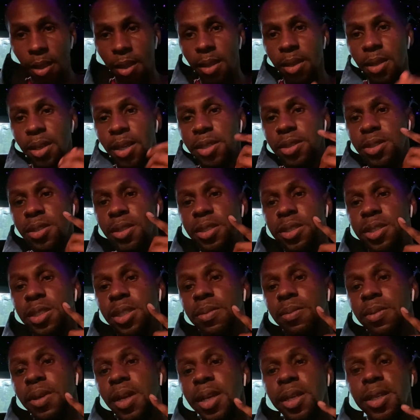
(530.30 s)
As you can see
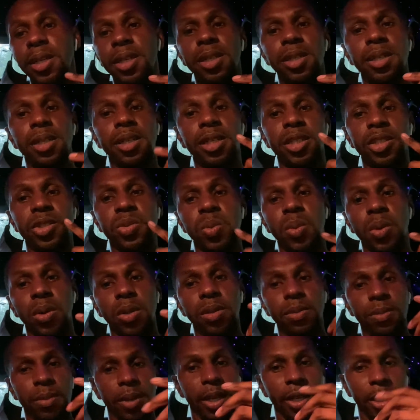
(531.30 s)
right here, it's
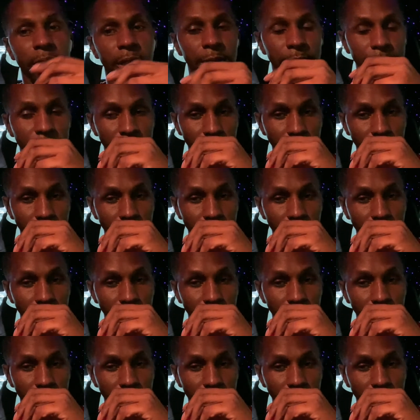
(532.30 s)
swollen right here.